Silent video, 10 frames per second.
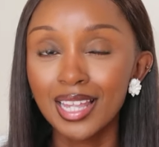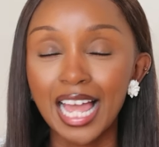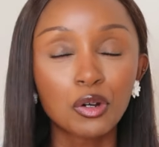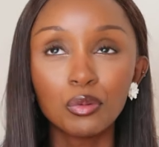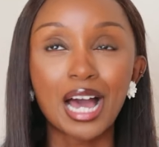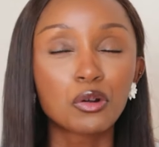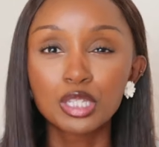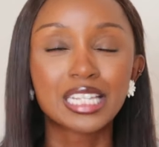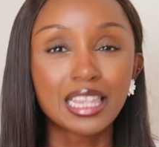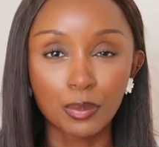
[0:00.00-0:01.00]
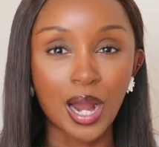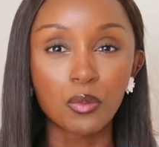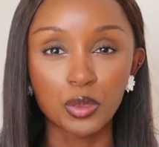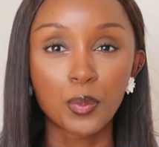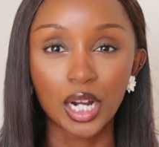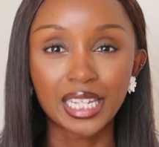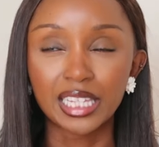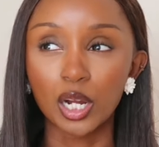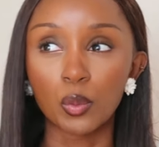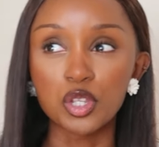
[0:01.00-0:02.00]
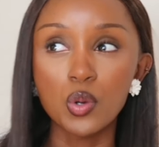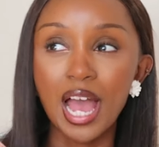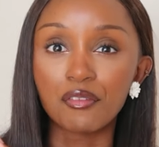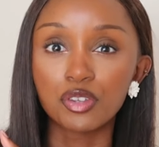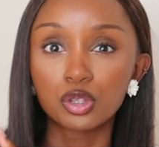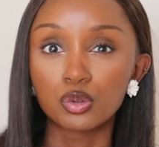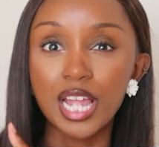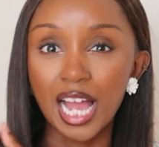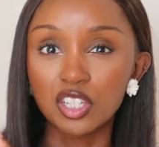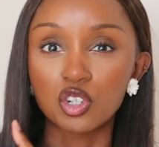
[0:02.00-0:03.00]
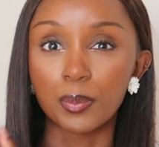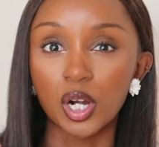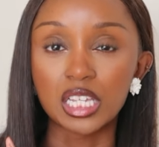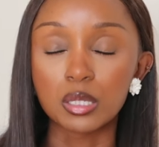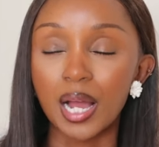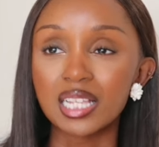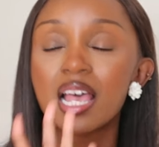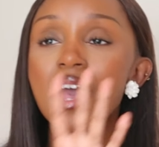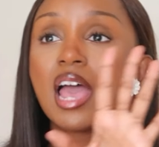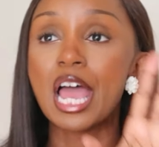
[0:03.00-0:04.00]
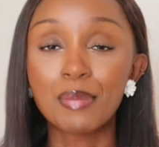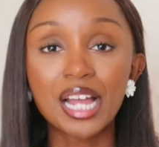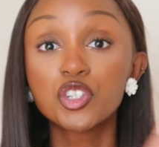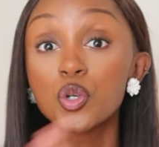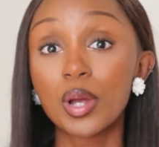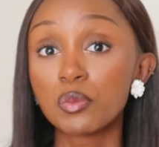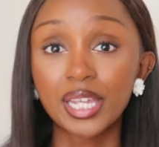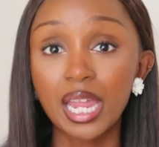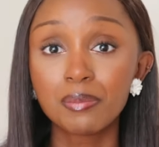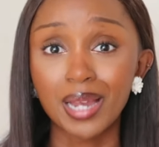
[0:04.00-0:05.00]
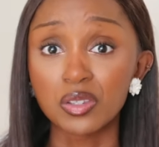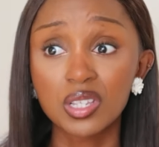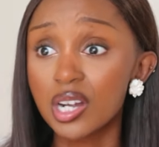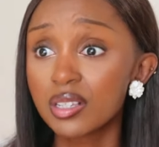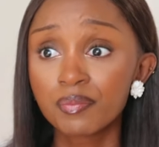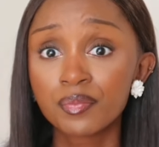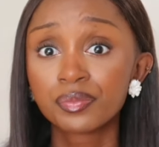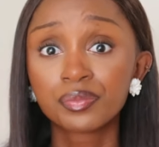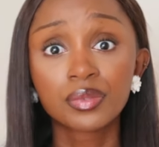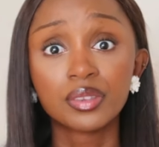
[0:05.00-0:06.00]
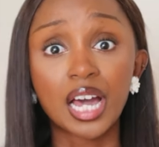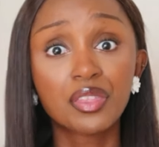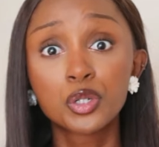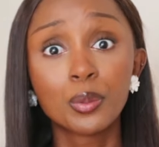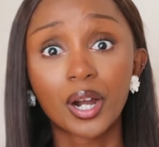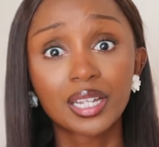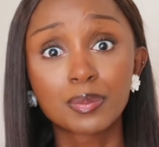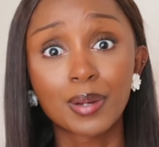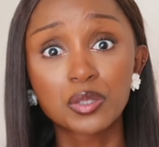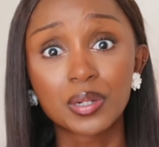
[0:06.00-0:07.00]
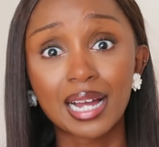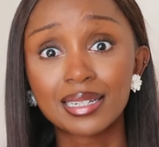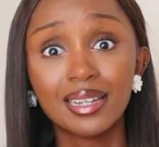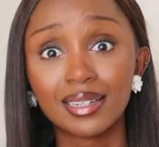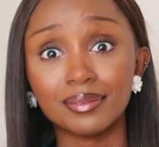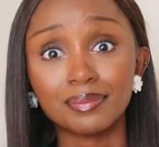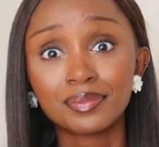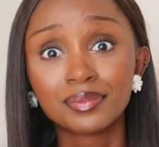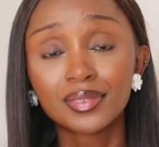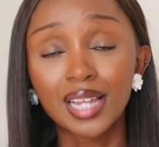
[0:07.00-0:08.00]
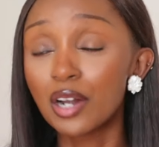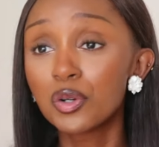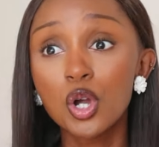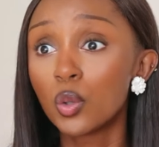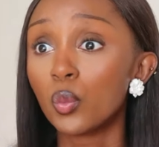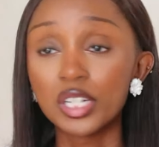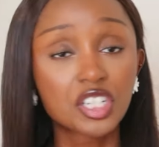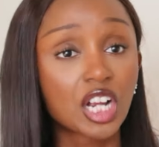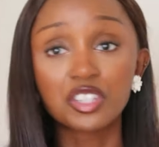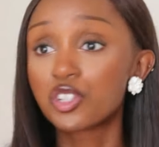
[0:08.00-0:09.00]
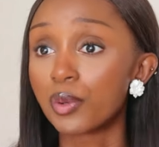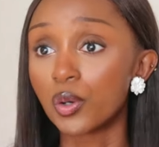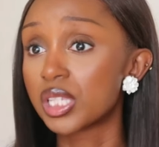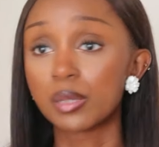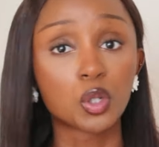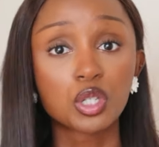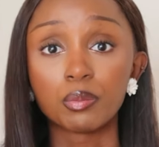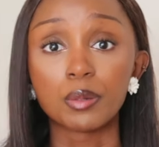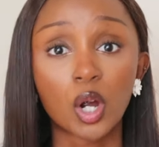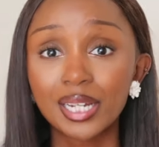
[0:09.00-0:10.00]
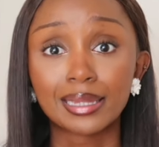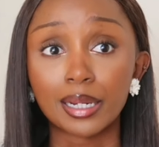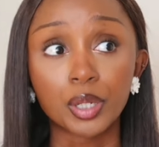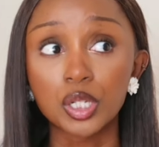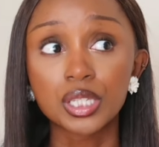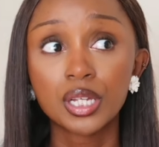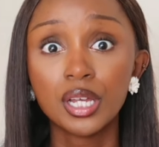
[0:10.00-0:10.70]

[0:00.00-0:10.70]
I don't see the problem with parking there when you have 3 extra parking spots. And mind you, when we came downstairs, the other 2 parking spots were not taken. I don't know which customer was supposed to be parking there because